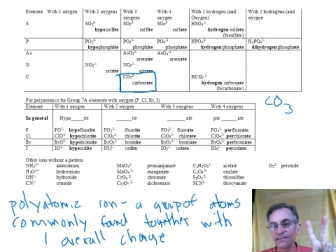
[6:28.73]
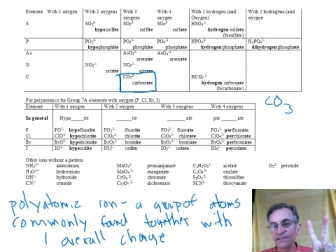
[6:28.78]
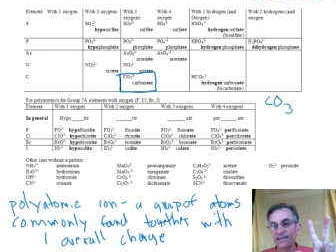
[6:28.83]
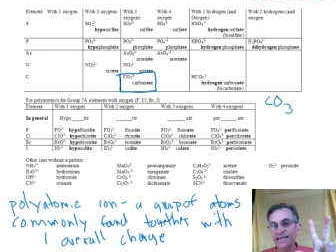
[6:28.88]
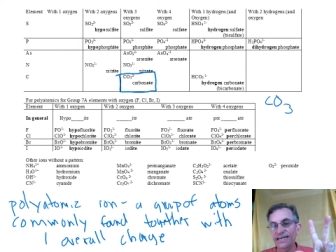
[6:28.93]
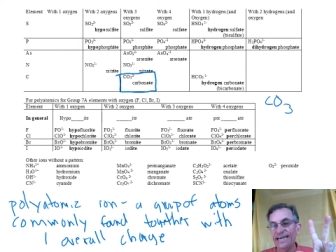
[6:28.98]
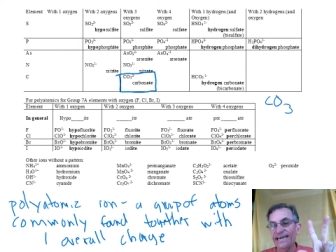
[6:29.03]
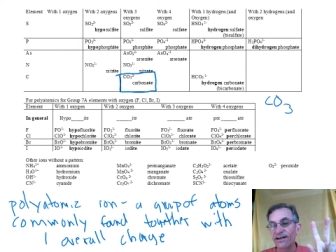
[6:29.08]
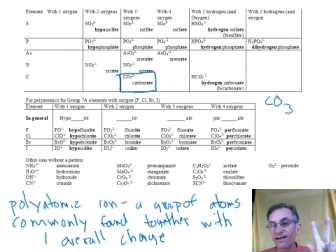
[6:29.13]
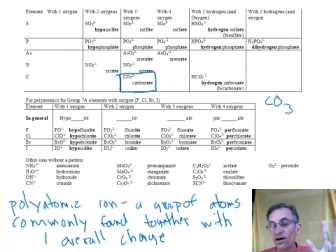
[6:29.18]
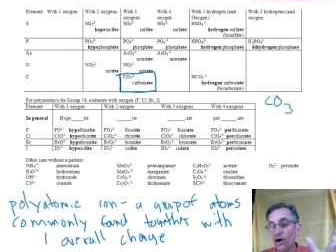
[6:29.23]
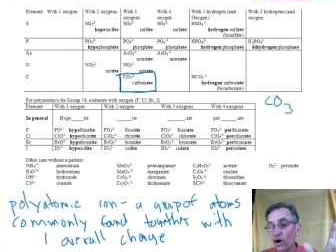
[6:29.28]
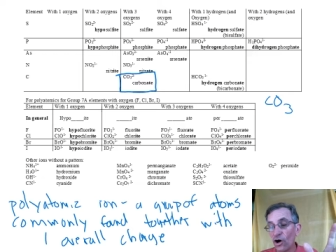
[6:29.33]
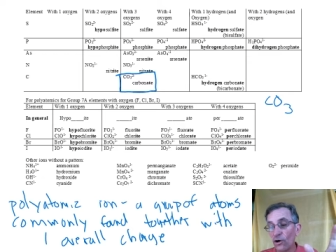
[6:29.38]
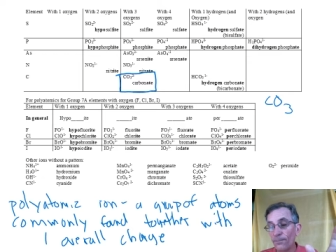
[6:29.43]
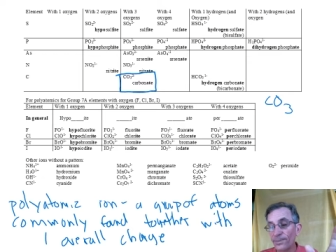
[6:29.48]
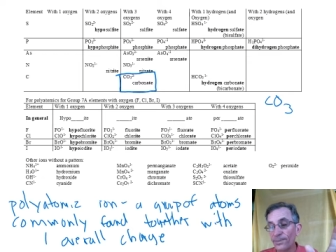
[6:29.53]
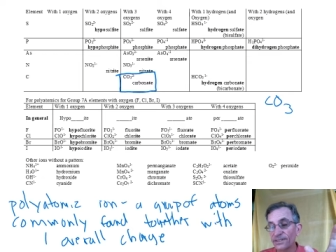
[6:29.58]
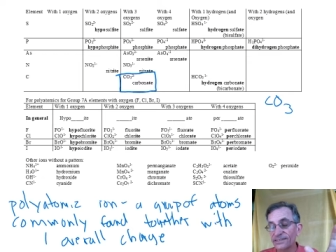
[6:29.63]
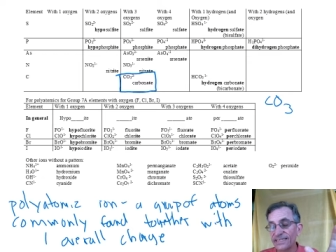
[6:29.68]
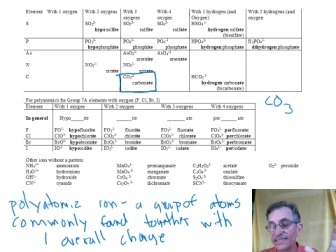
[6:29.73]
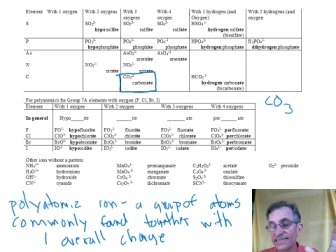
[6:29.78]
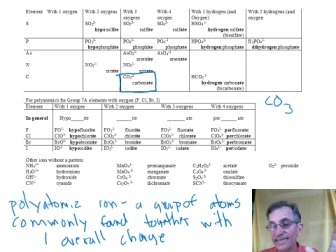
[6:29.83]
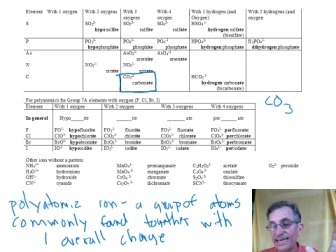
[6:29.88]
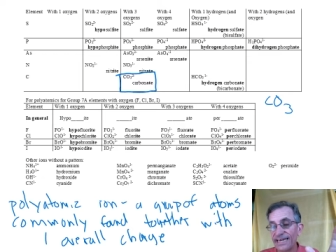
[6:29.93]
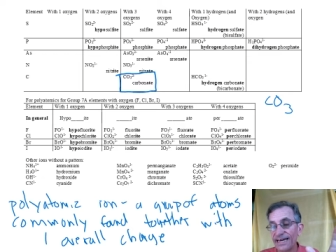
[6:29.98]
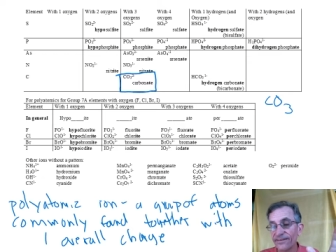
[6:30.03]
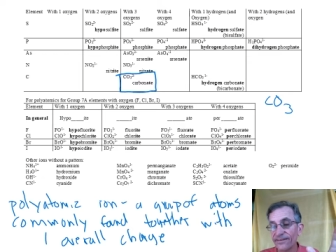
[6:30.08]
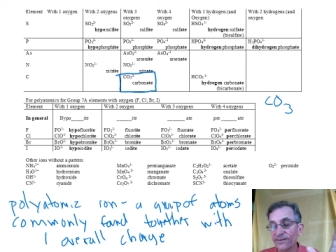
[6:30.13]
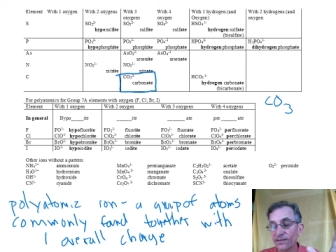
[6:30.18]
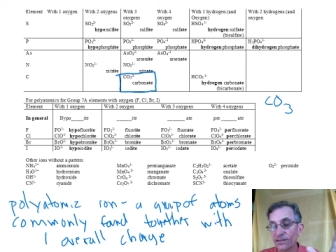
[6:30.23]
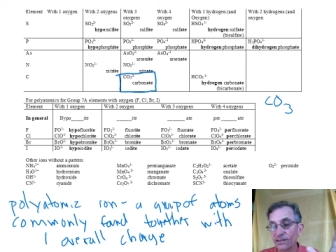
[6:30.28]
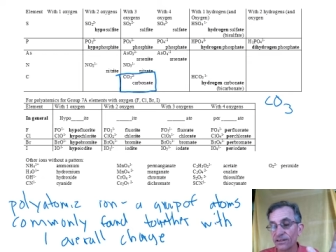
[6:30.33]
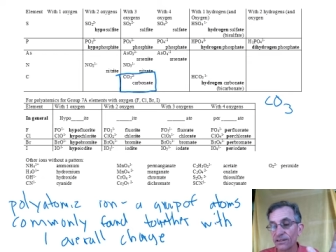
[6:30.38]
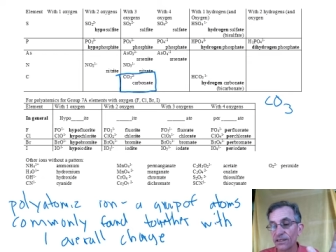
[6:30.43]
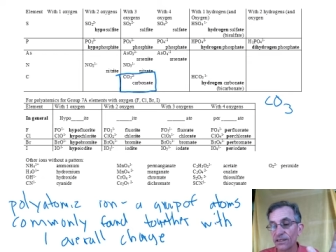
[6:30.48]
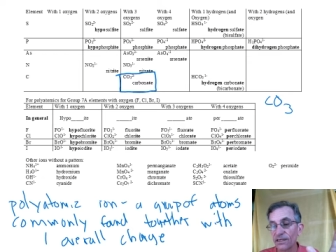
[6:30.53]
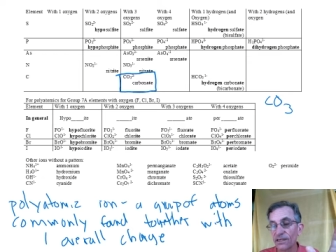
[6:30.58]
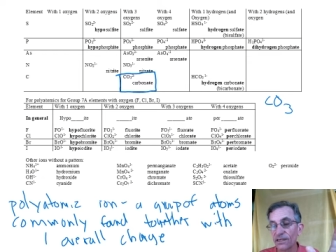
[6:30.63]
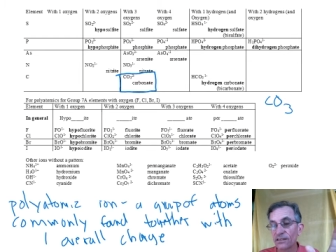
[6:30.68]
and all put
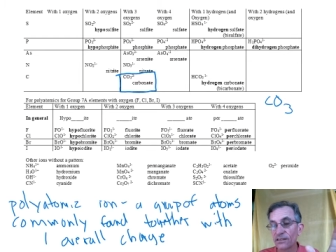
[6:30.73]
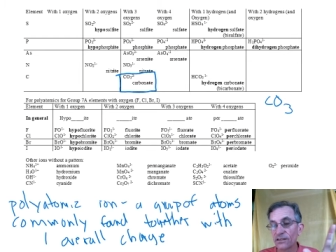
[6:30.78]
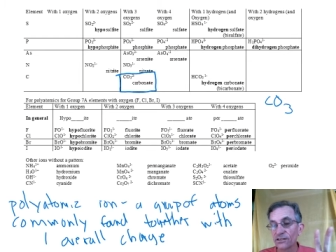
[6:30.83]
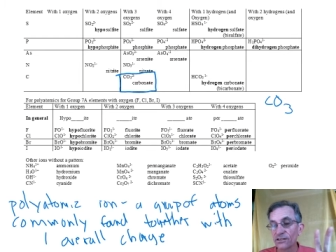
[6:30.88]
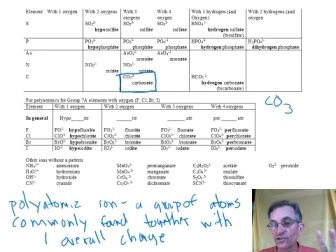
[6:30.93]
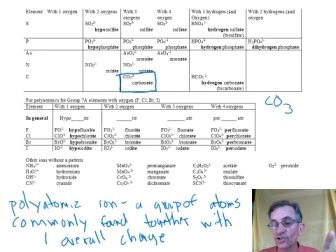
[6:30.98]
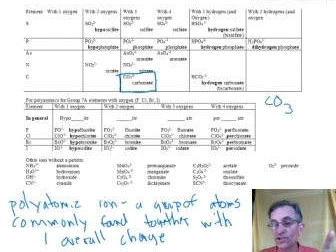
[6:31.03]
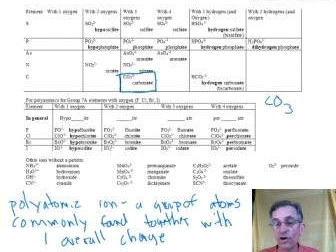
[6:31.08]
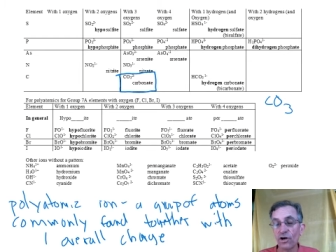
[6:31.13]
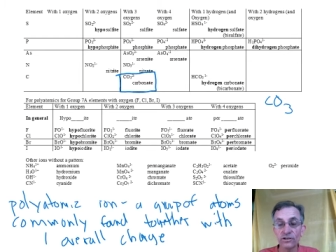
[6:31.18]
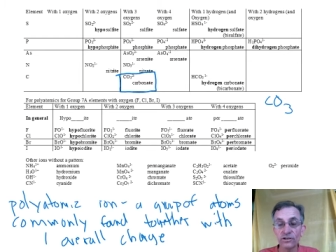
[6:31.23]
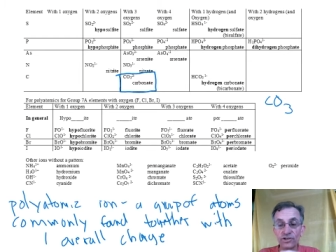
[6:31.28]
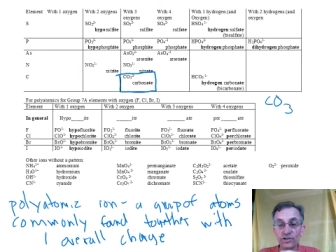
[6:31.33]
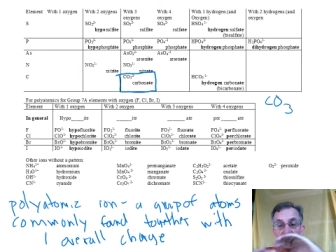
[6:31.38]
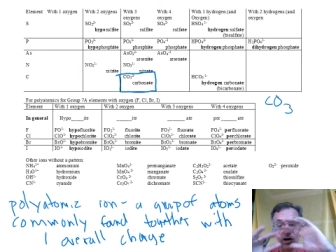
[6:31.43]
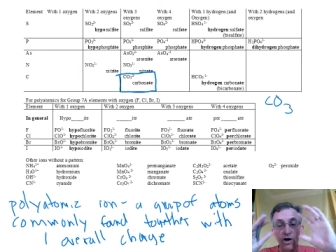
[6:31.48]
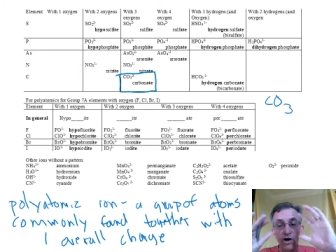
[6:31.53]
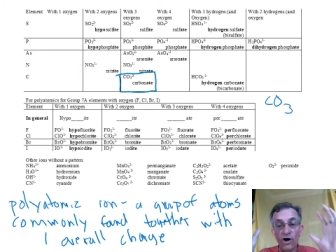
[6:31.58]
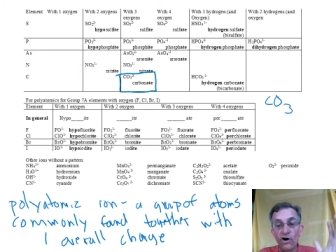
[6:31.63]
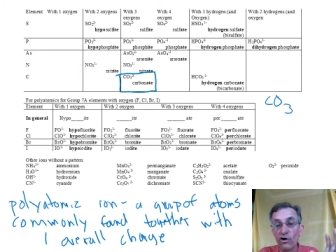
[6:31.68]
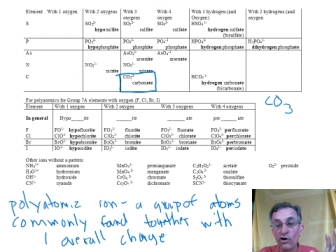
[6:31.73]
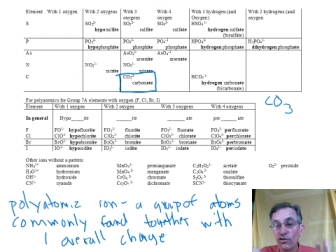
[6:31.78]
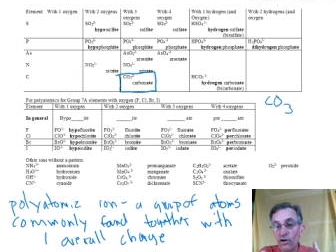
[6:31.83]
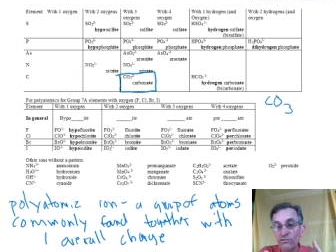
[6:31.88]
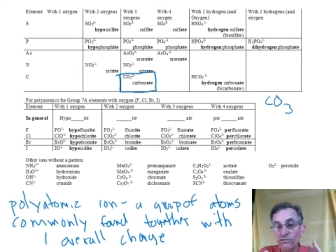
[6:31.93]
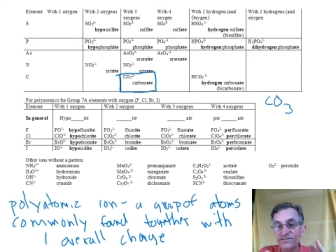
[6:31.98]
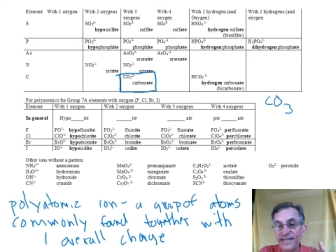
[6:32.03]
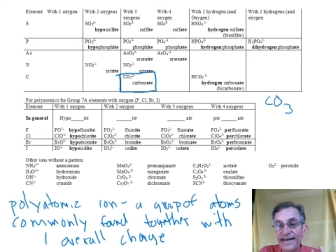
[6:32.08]
together, the charge on all those